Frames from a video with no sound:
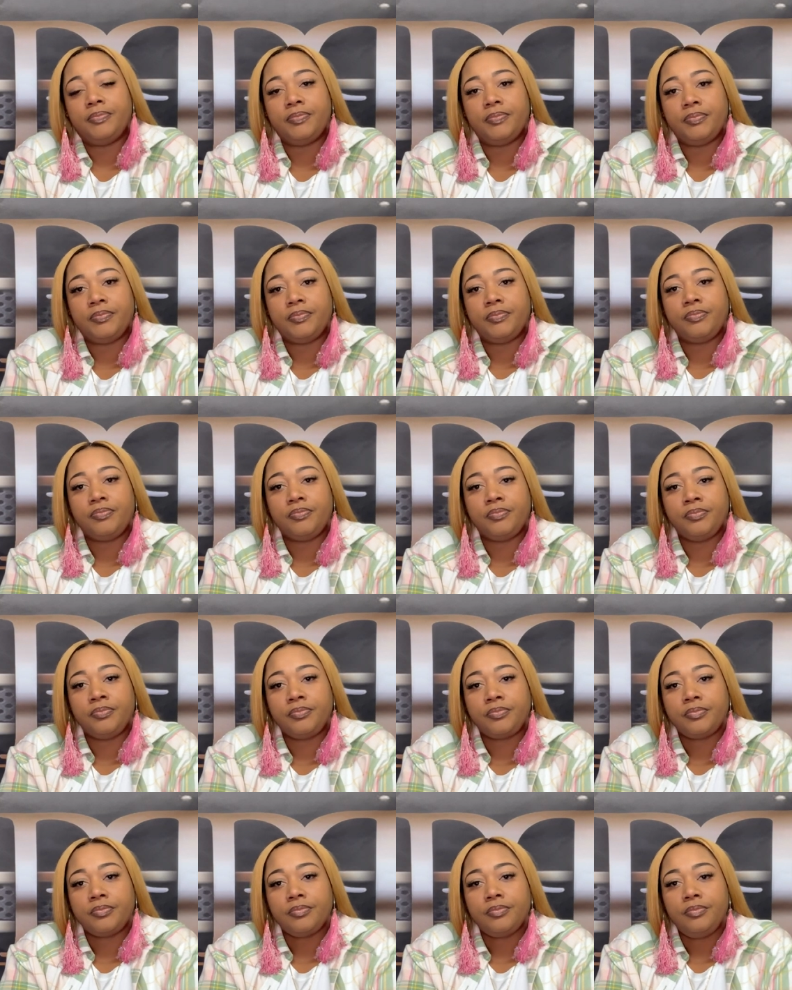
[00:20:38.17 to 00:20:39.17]

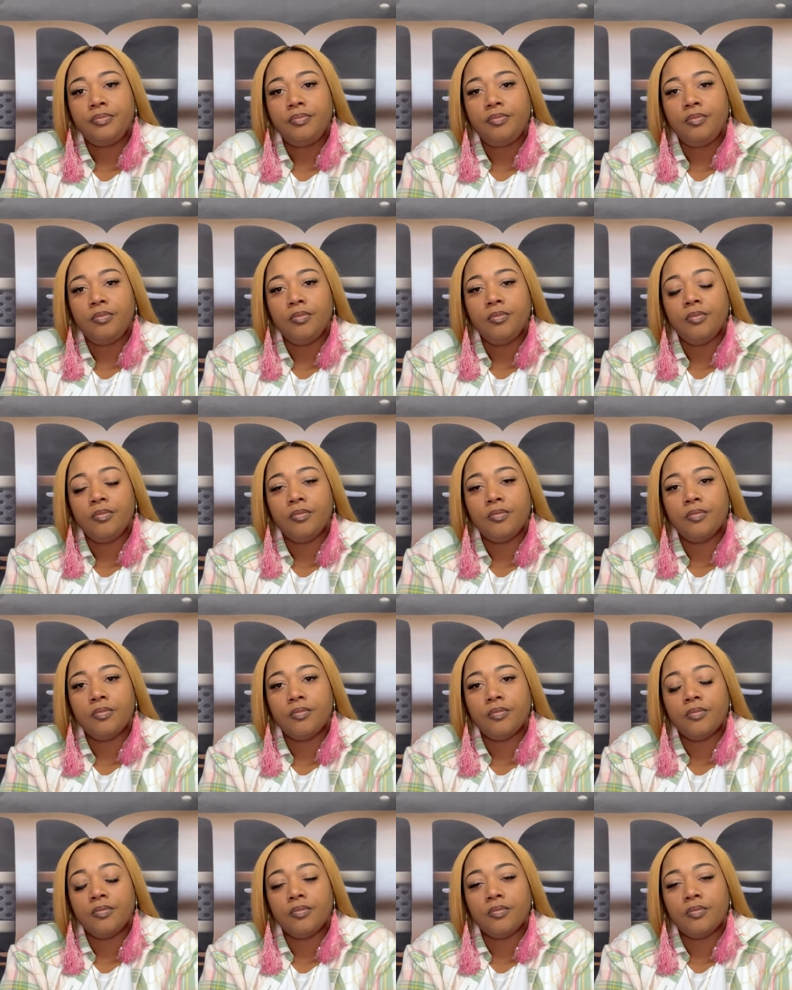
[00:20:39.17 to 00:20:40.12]
No one is speaking in this clip.